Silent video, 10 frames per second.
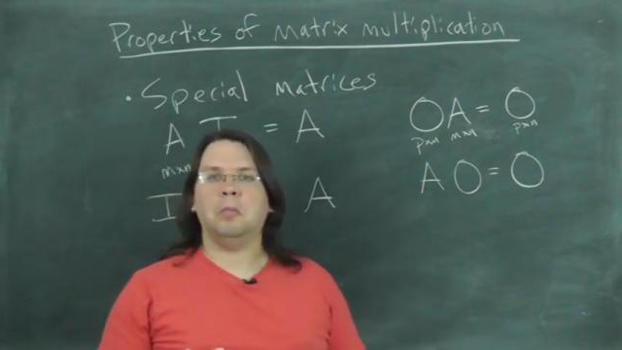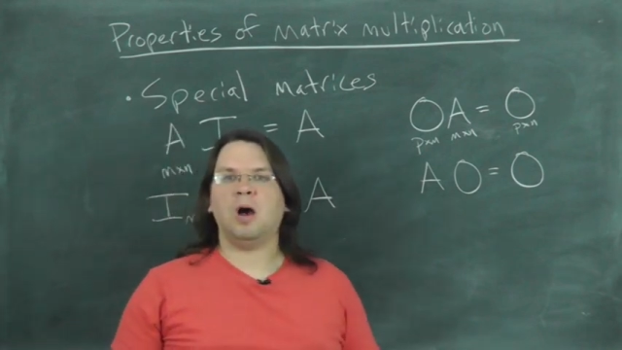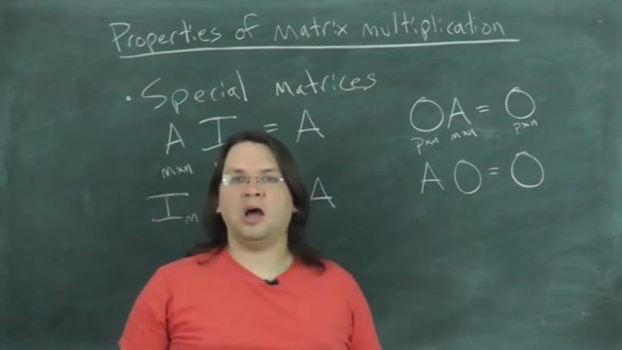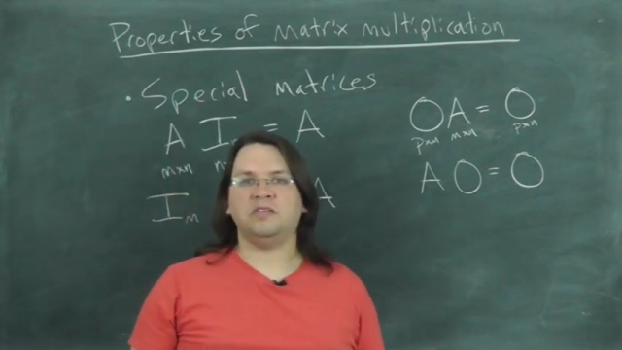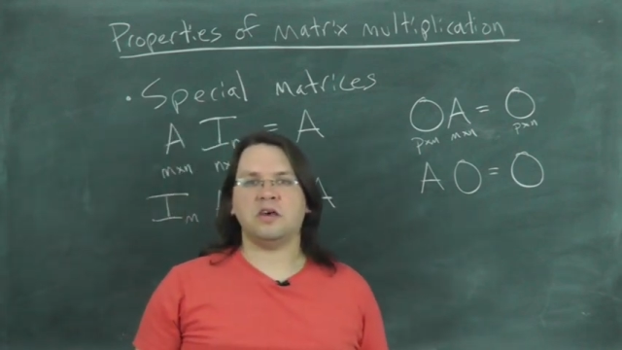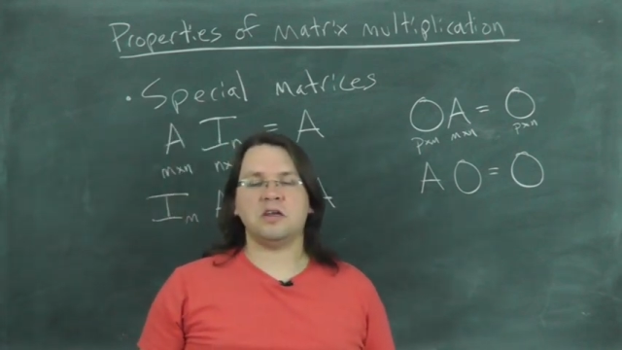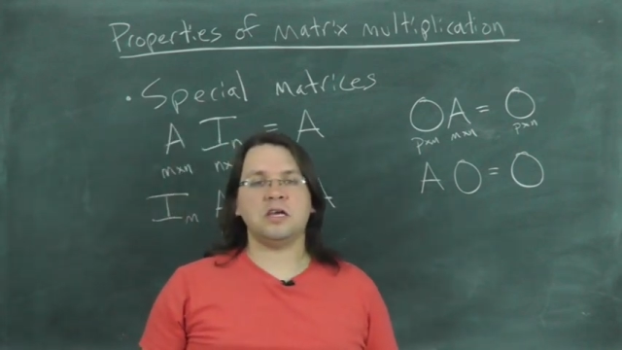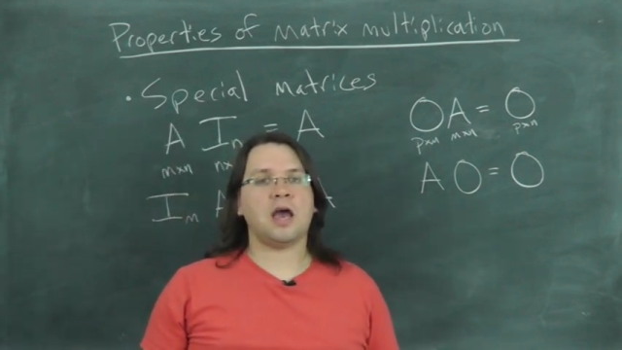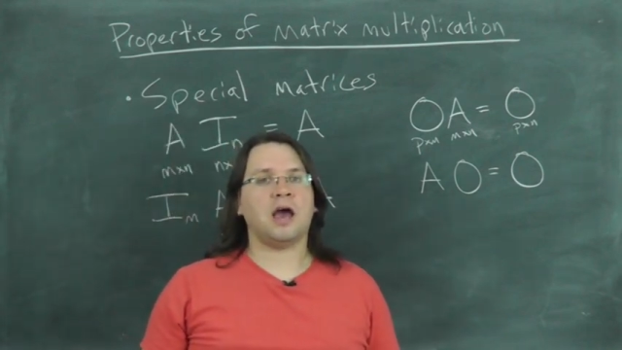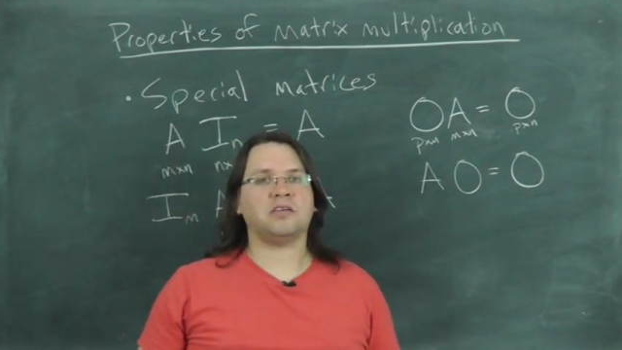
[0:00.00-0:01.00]

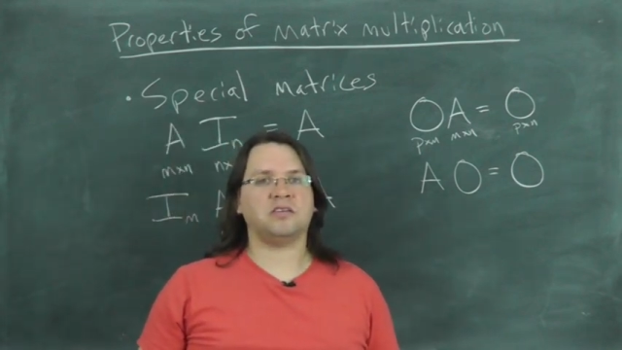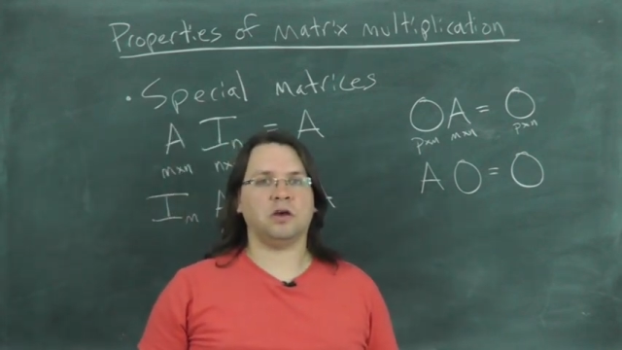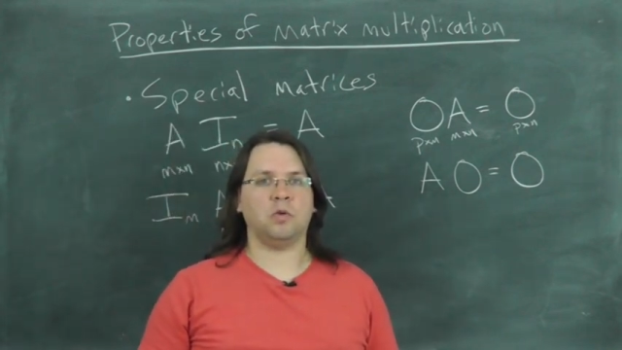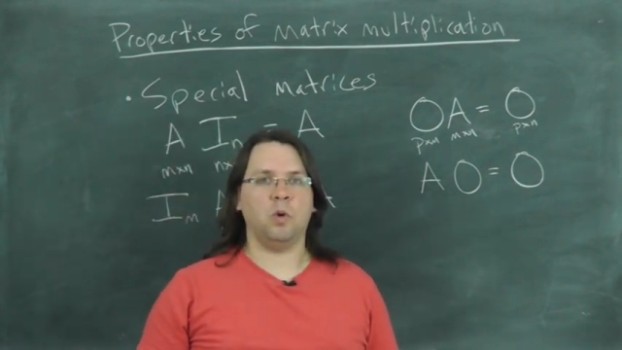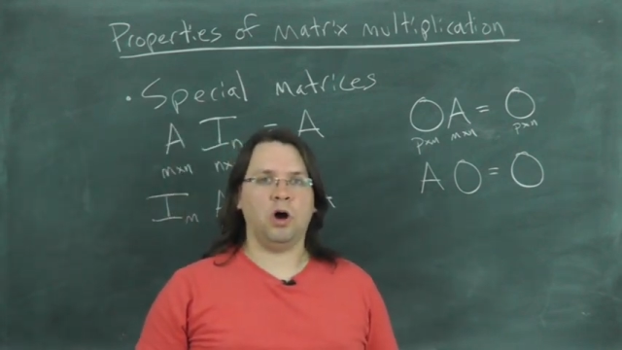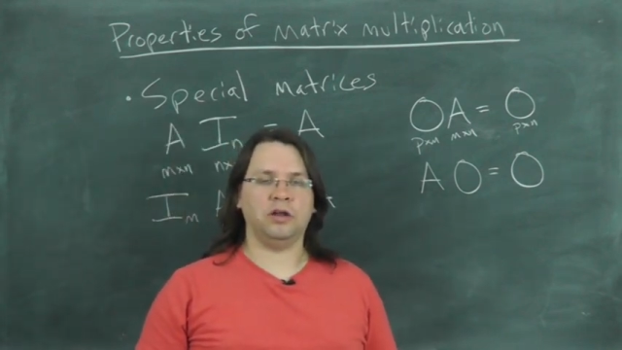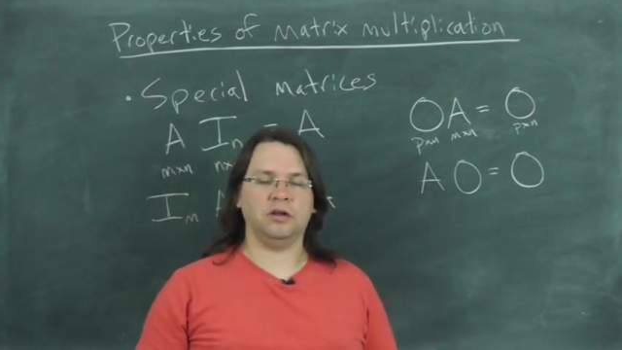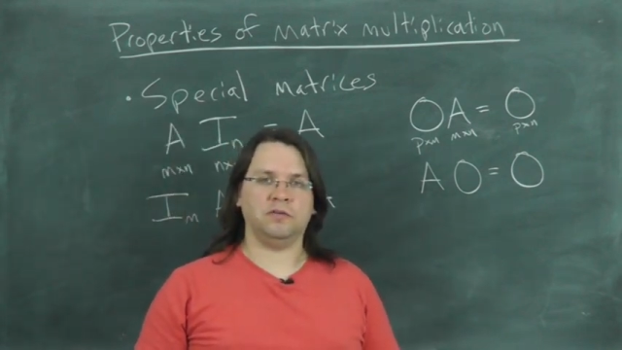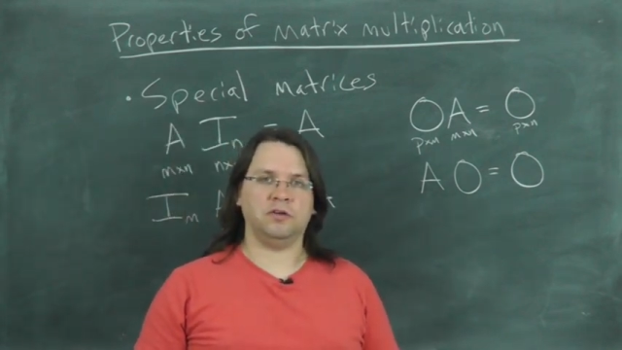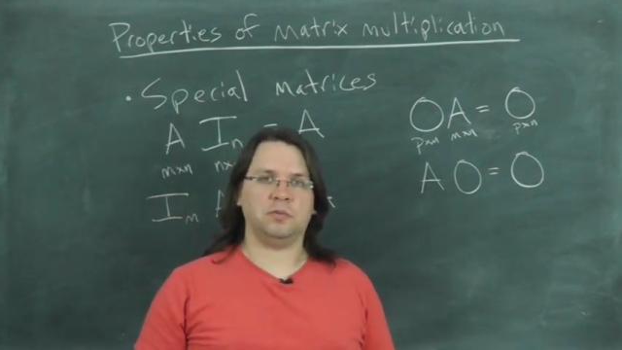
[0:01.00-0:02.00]
identity acts like 1
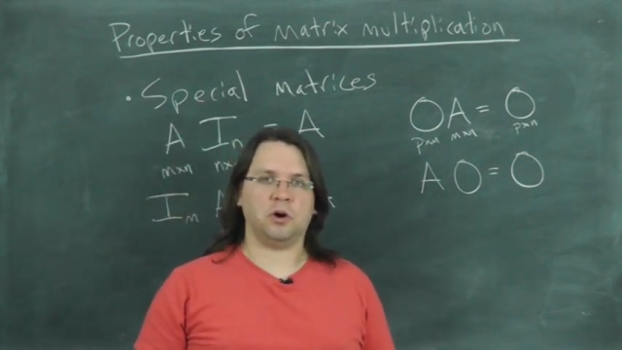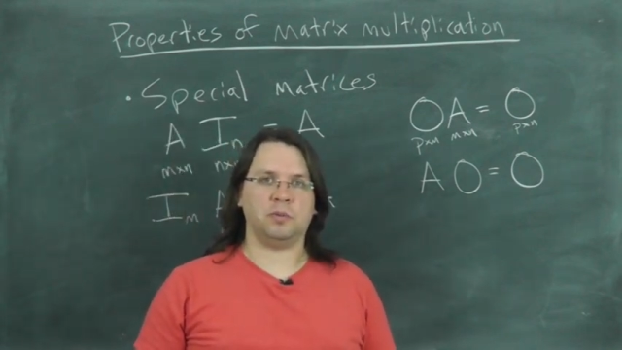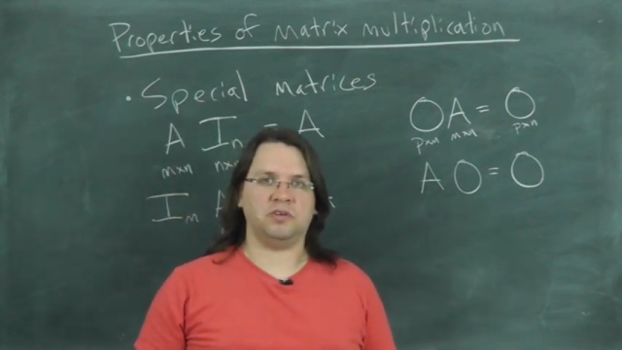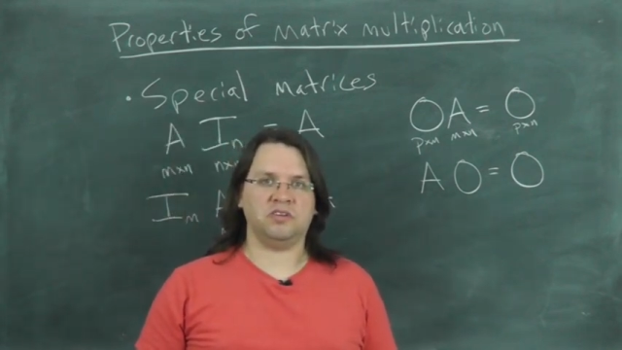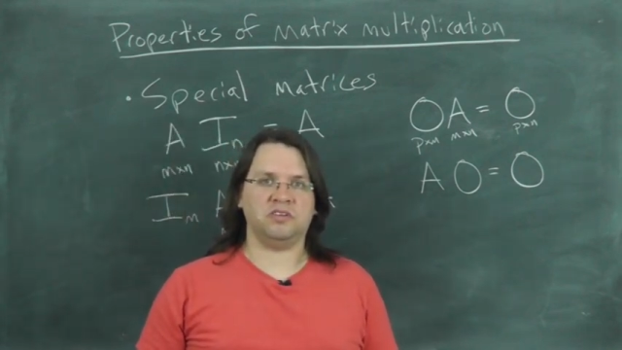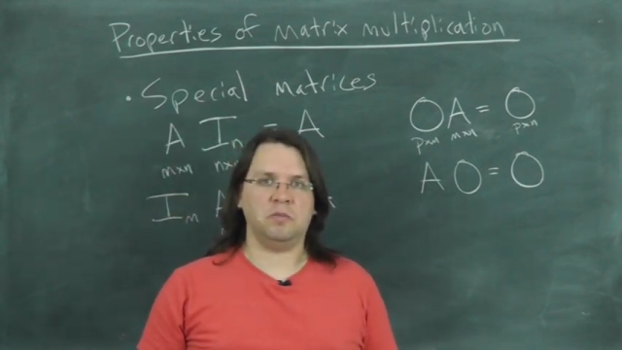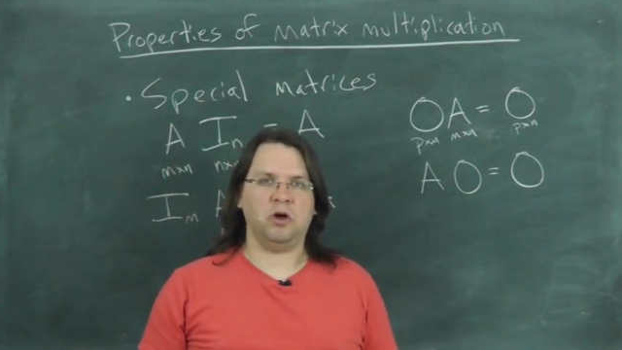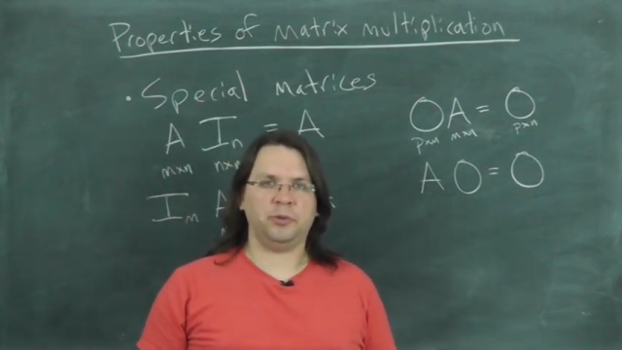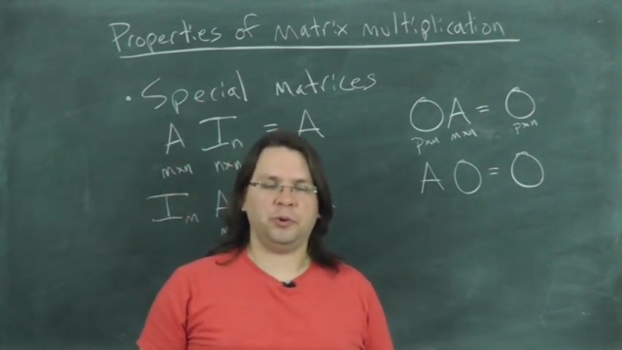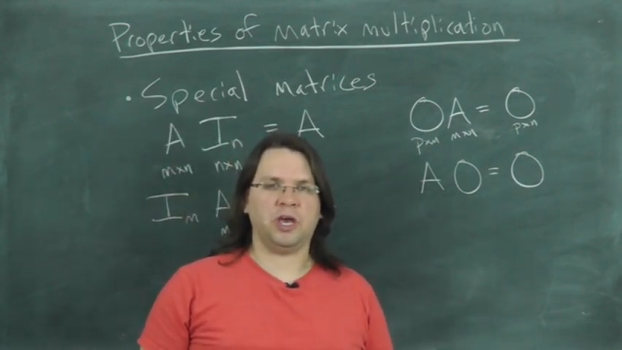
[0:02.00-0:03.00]
for the purposes of
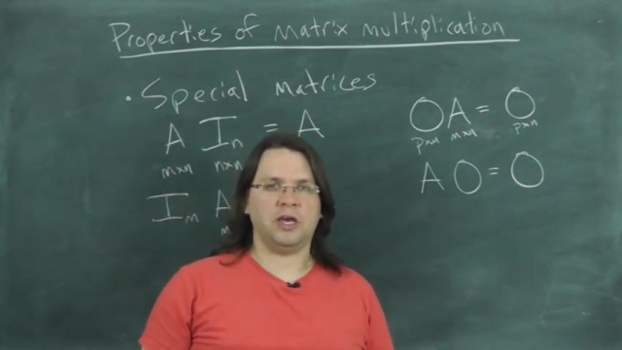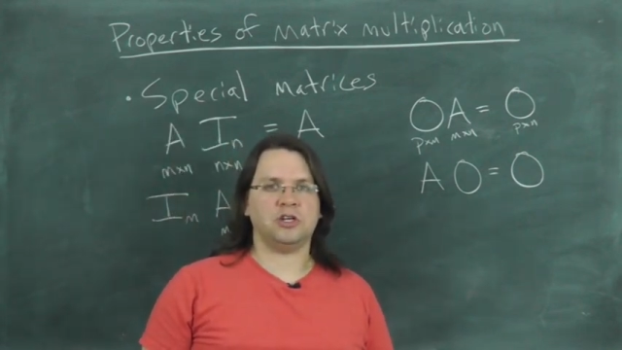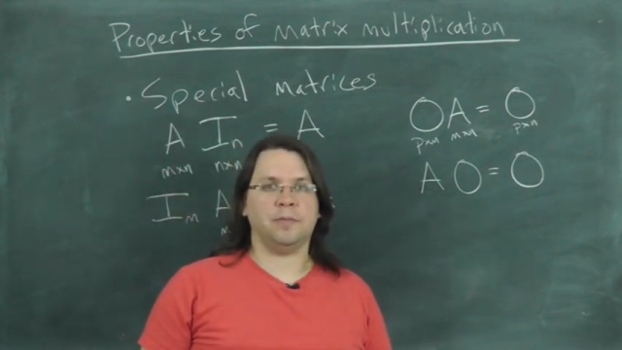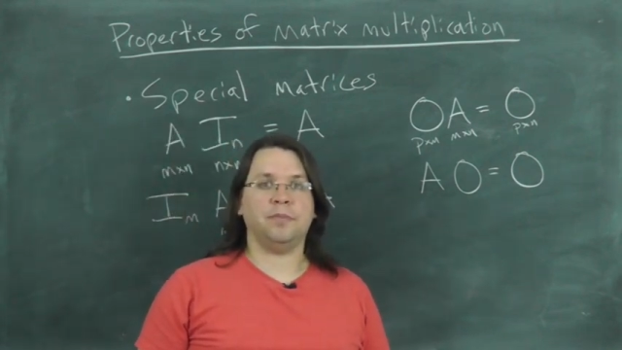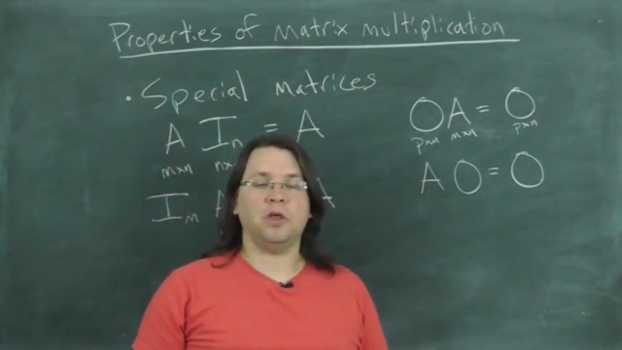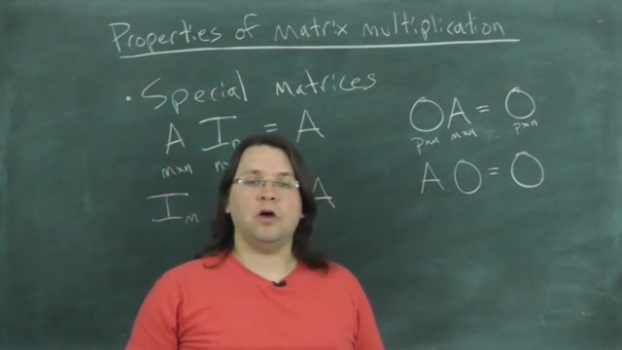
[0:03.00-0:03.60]
multiplication.